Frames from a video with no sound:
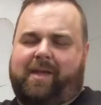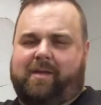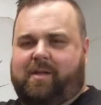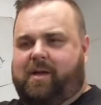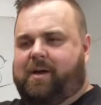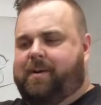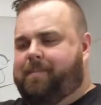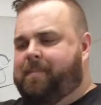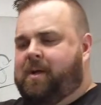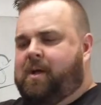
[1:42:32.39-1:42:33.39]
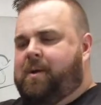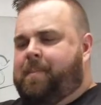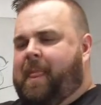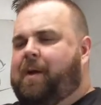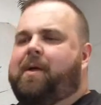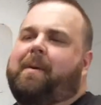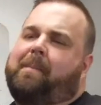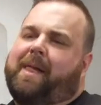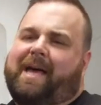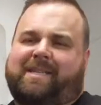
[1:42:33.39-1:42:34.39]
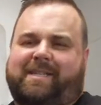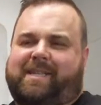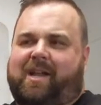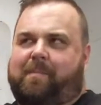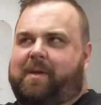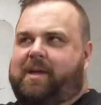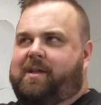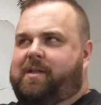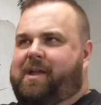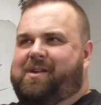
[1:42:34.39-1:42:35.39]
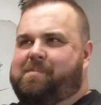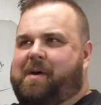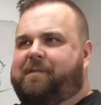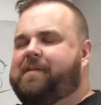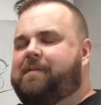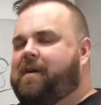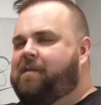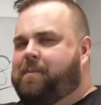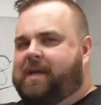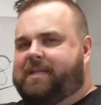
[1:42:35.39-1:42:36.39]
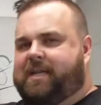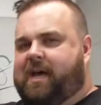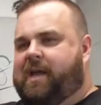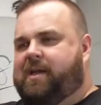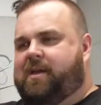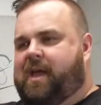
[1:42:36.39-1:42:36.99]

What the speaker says: I run my blasting setup at about 55 psi,